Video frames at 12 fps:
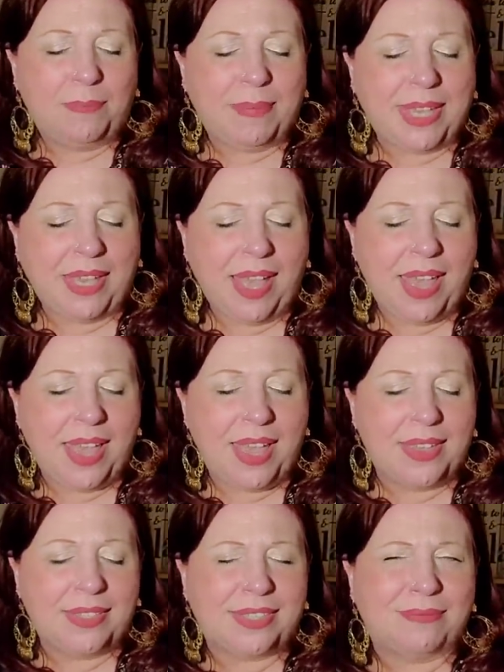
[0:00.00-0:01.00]

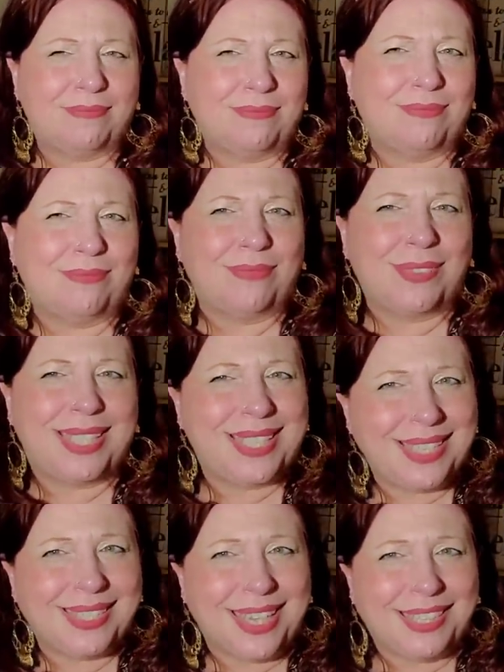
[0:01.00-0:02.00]
because did
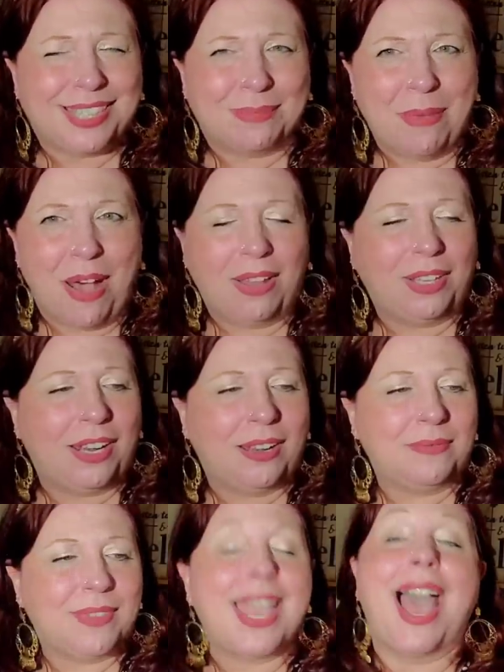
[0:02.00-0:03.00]
this get
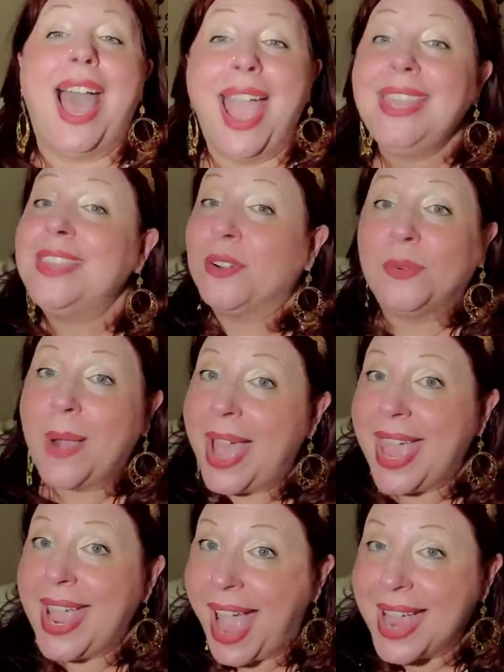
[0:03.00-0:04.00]
smaller? Either
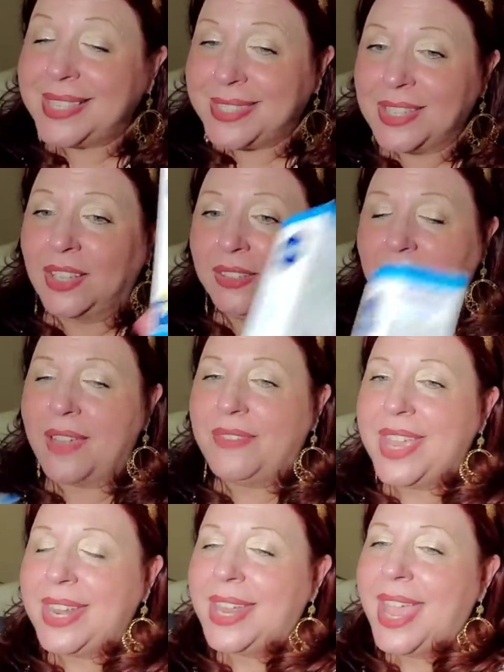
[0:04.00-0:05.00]
way, I still love
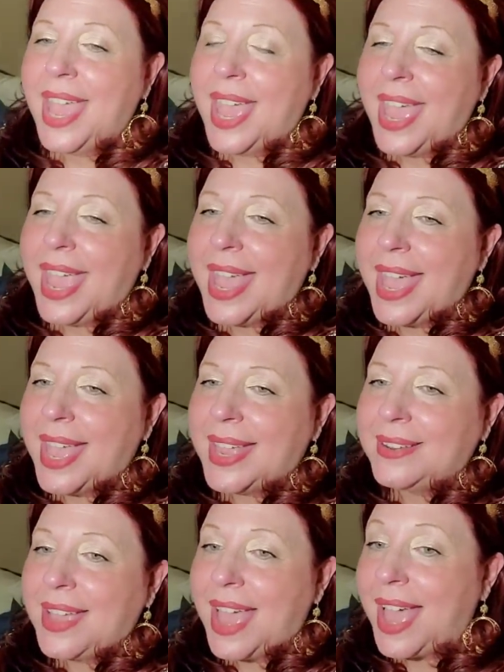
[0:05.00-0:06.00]
it.
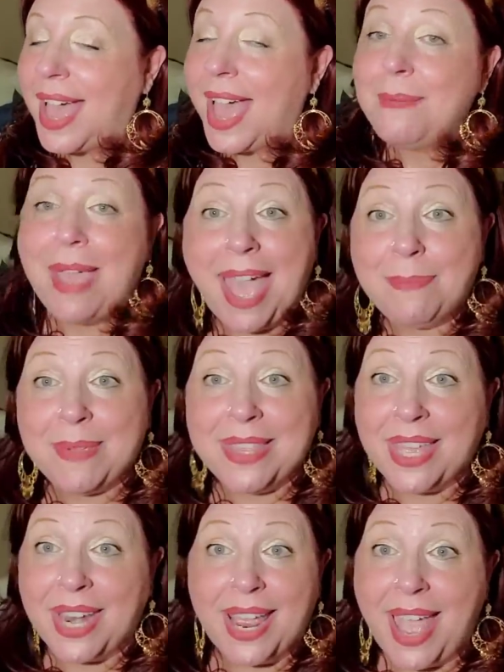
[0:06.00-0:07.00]
And I'm happy
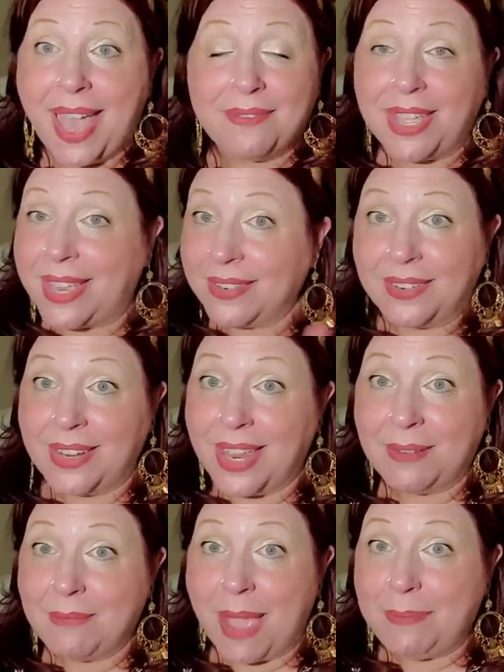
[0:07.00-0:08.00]
that I have it
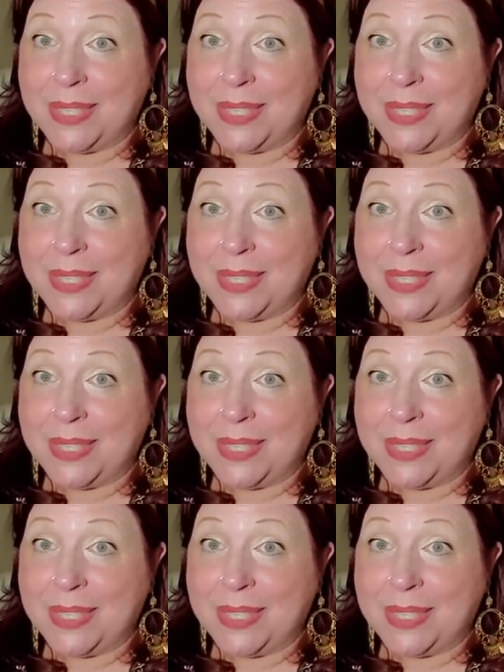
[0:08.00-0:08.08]
in my